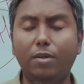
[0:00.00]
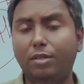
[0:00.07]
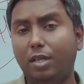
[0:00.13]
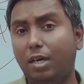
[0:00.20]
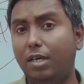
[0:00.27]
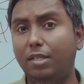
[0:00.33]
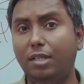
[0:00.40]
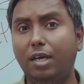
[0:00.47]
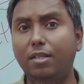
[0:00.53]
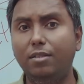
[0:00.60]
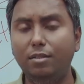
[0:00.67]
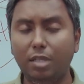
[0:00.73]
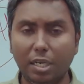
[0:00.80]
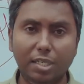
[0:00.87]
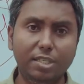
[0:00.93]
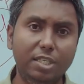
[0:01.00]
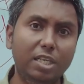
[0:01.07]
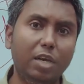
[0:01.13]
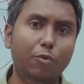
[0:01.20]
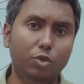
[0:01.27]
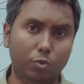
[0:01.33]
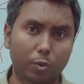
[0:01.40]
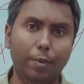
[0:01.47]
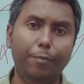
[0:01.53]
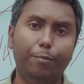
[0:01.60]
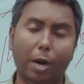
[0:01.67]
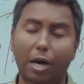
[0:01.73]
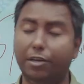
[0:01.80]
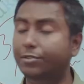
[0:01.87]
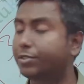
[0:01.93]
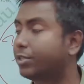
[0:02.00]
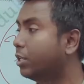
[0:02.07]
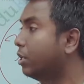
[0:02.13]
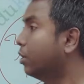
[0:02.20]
the the, the decision which will be passed